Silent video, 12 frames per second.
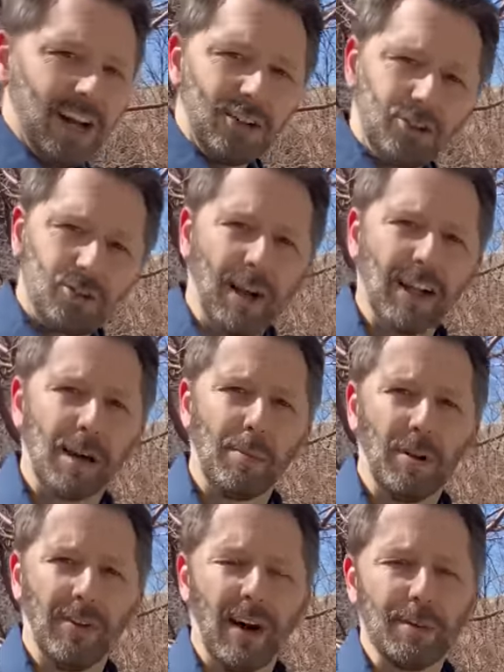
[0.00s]
I'll try a
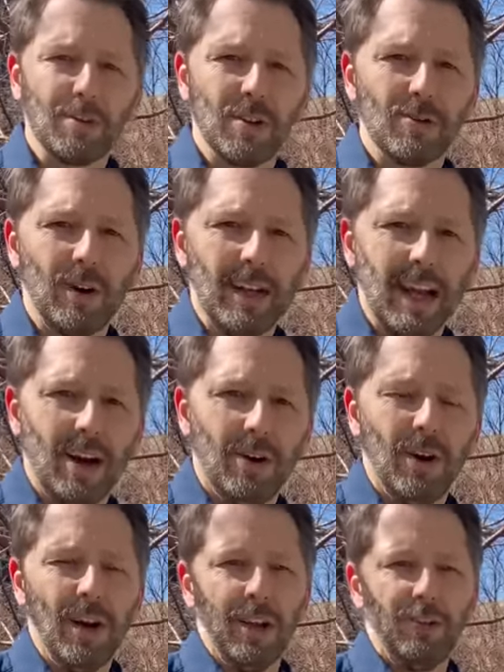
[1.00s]
couple of options right now
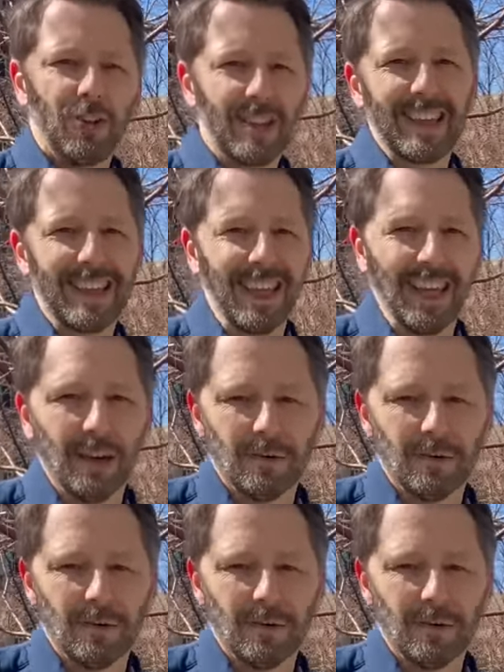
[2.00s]
just to see.